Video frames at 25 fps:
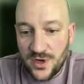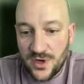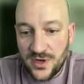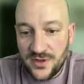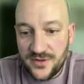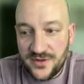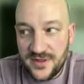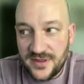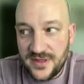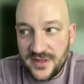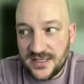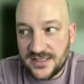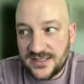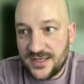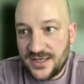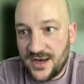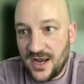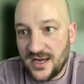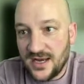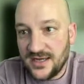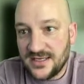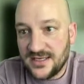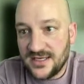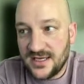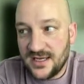of the things that I
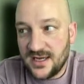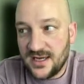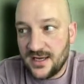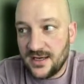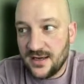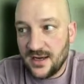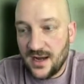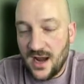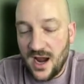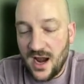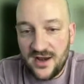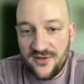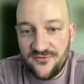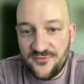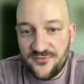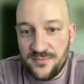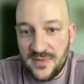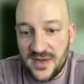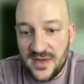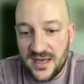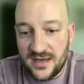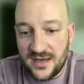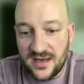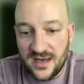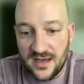did kind of
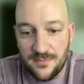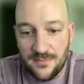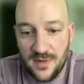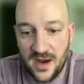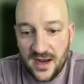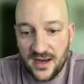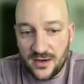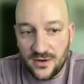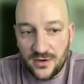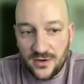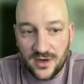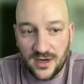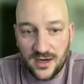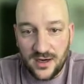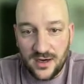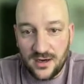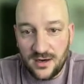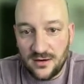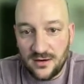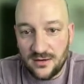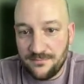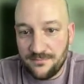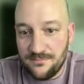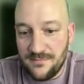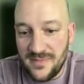mid in my
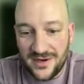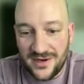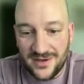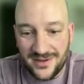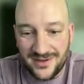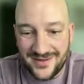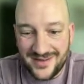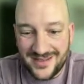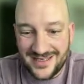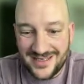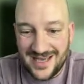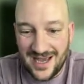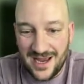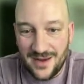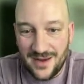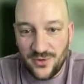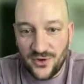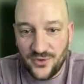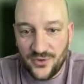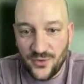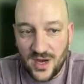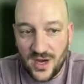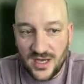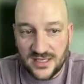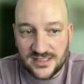career, middle of the time with
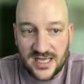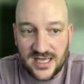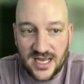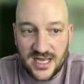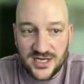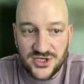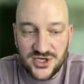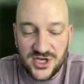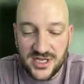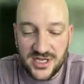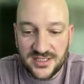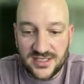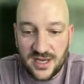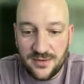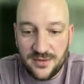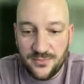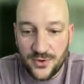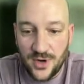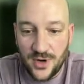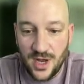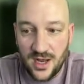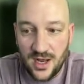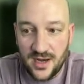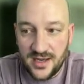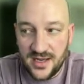Wasatch, is I
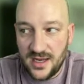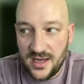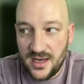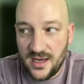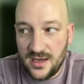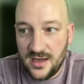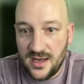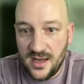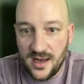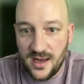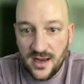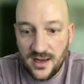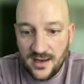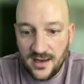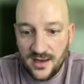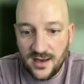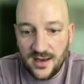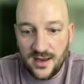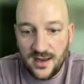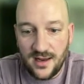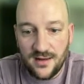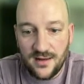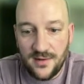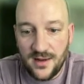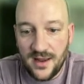brought in,
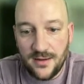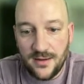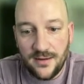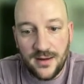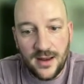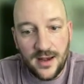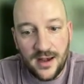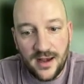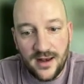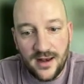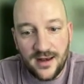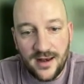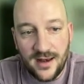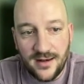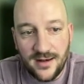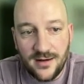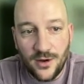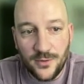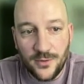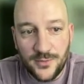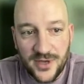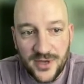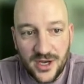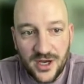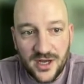and I'll
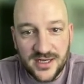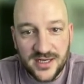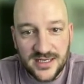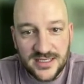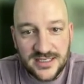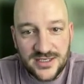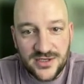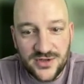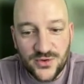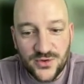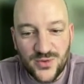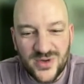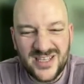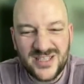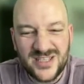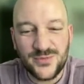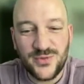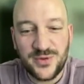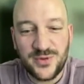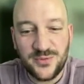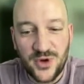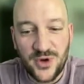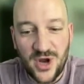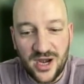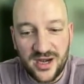be honest, the reason we
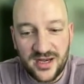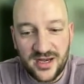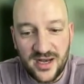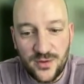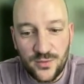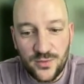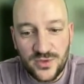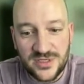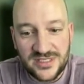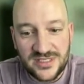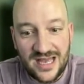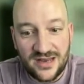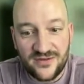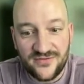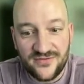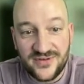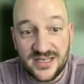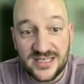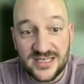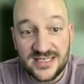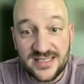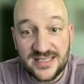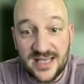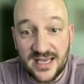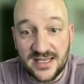brought it in was out of
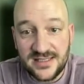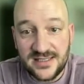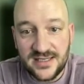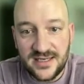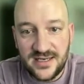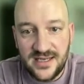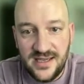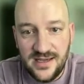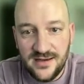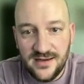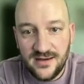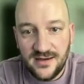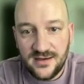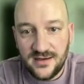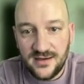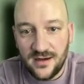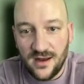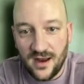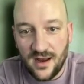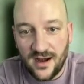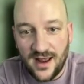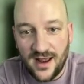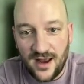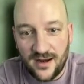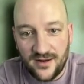necessity,
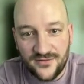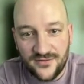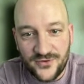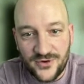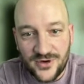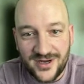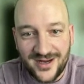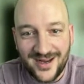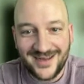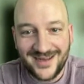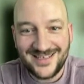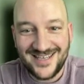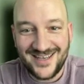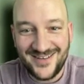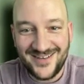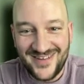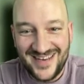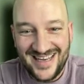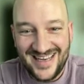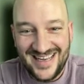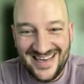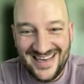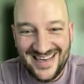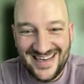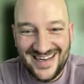not out of
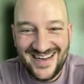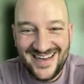creativity.